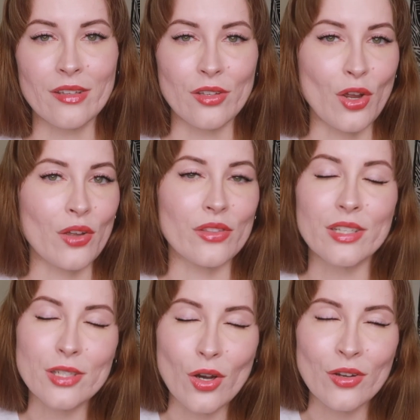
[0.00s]
you know, the
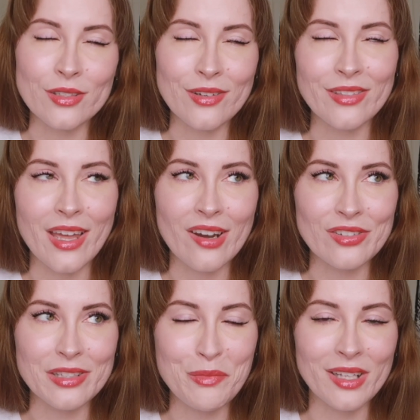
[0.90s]
dogs on there or
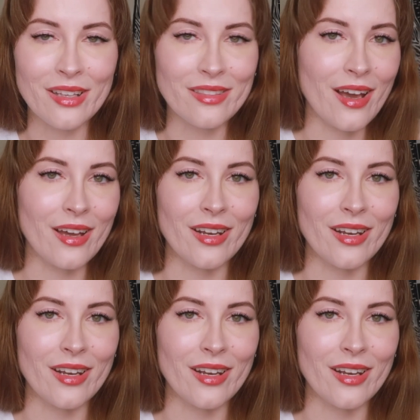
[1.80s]
something like that,